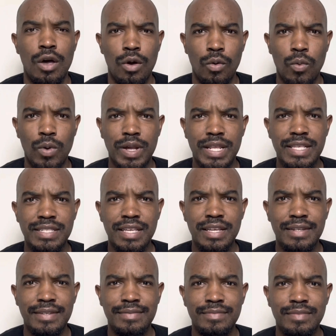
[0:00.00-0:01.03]
What is
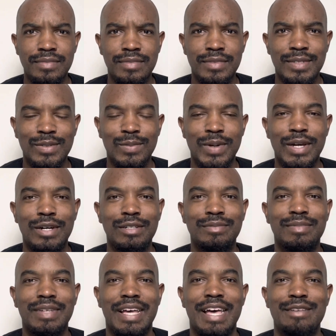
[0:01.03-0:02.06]
it?
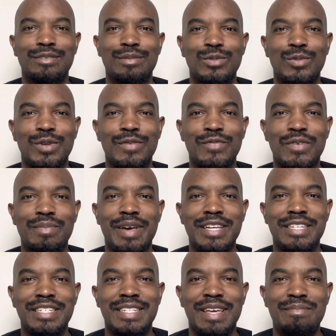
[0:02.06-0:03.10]
Well, I have some new
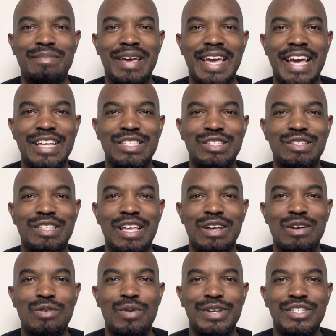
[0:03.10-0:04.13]
information that may answer
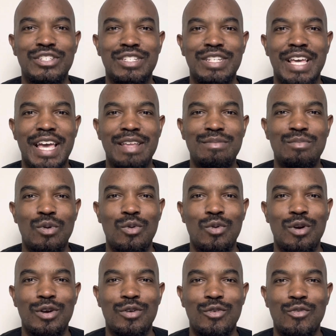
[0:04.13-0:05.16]
that question and
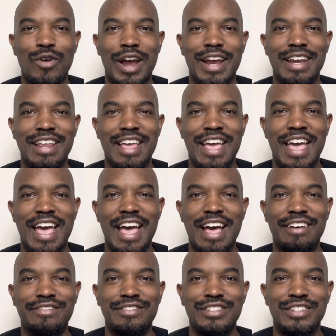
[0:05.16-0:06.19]
more right
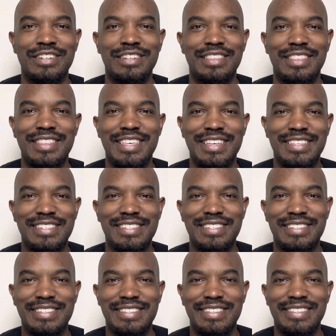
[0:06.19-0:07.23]
after this.